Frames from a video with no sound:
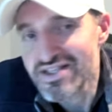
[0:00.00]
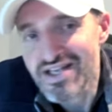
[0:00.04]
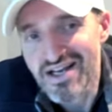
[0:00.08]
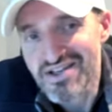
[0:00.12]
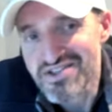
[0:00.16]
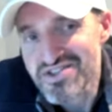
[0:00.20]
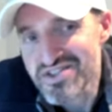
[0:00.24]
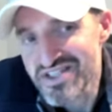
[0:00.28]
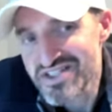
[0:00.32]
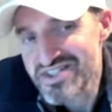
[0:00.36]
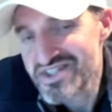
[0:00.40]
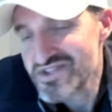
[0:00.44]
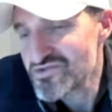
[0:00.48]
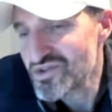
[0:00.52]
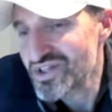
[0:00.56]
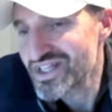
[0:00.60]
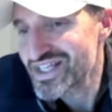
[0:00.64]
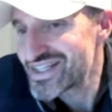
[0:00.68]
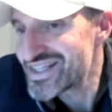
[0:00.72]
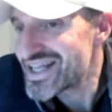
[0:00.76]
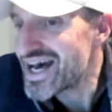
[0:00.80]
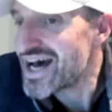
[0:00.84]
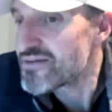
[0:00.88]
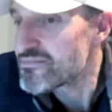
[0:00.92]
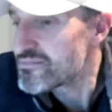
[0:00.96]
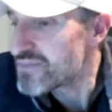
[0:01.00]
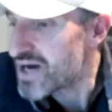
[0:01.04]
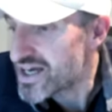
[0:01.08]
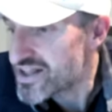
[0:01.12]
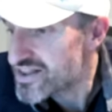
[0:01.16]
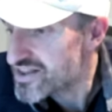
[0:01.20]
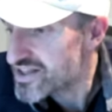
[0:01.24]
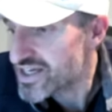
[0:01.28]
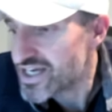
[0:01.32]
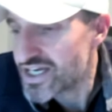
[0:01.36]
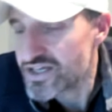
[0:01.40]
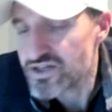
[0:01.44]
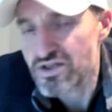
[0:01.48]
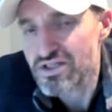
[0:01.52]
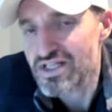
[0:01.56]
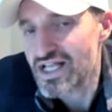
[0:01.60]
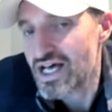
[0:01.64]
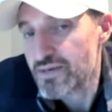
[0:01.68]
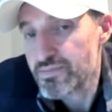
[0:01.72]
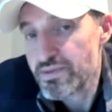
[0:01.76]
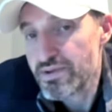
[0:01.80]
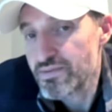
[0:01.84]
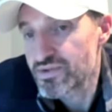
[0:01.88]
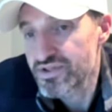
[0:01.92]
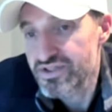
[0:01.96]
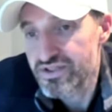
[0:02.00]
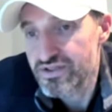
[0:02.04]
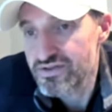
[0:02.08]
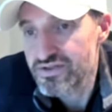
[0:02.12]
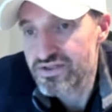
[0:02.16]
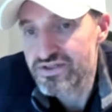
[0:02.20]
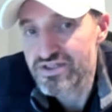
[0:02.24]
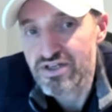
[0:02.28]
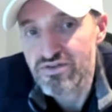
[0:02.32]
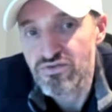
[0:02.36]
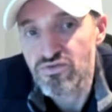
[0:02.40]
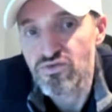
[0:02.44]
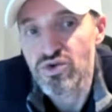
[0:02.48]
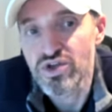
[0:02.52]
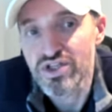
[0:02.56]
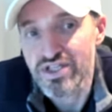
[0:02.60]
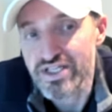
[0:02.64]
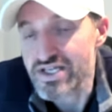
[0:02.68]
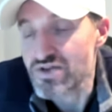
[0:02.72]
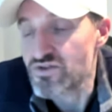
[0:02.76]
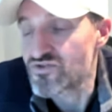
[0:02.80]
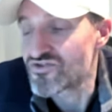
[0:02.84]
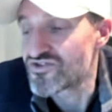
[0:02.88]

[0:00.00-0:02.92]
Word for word: now. So this is really not my thing. I know a lot of people did really